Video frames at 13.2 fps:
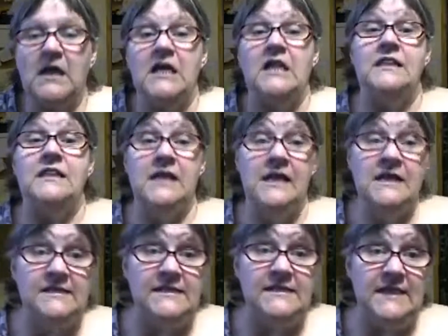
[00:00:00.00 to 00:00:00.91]

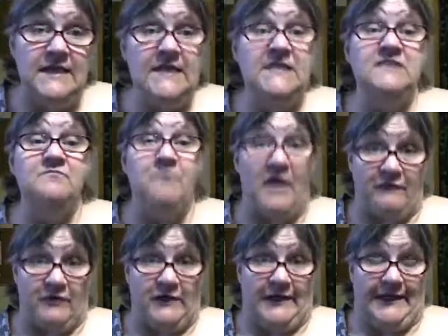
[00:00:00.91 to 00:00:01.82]
This is
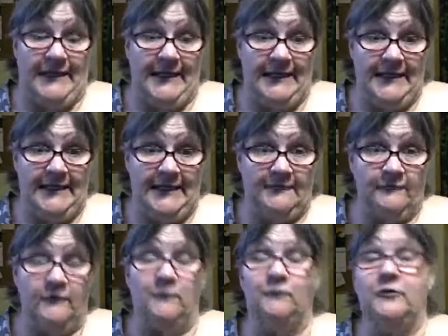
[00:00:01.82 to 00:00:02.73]
Beverly
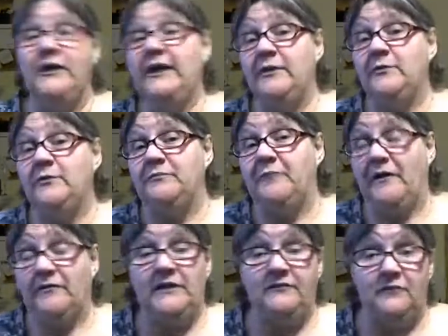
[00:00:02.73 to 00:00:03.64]
from Reading with
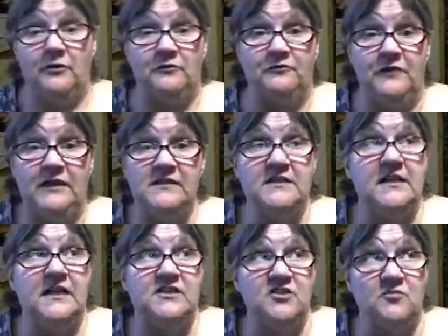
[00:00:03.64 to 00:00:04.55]
Beverly Wolfe,
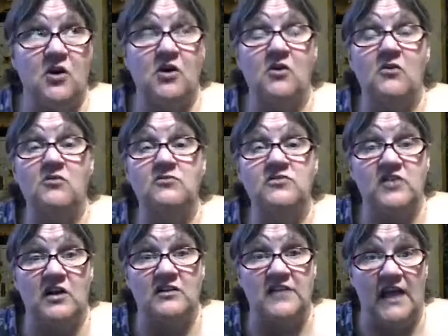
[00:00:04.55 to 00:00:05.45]
saying tomorrow
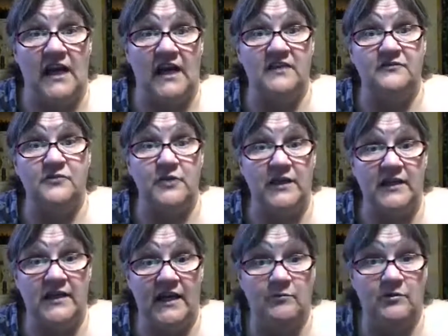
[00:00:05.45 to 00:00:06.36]
starts Anne of Green
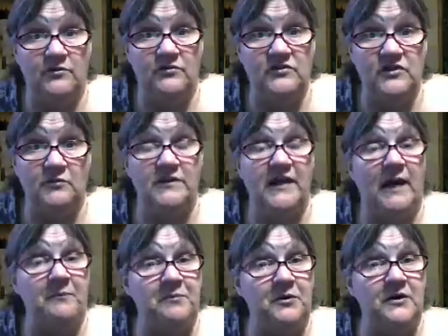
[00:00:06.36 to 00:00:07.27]
Gables. And when
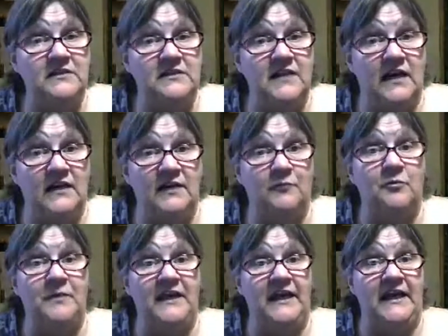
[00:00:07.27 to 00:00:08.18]
that book is done, it
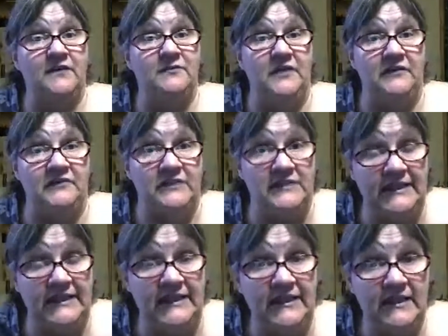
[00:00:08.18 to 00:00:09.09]
will be Anne of
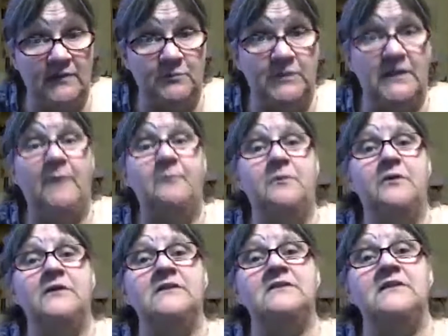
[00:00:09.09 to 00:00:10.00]
Avonlea. And when that
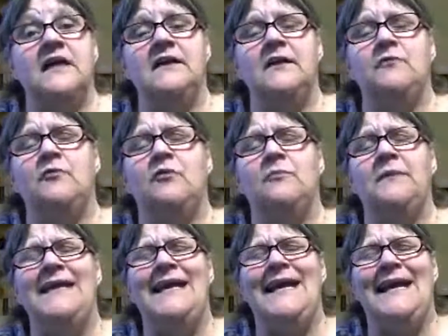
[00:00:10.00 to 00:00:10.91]
book is done, it will
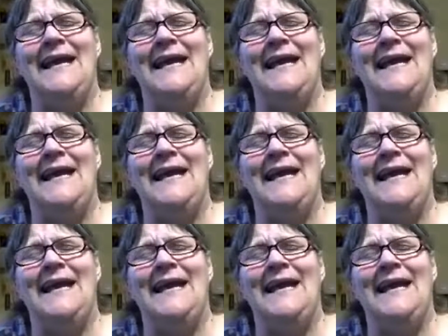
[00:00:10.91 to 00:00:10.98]
be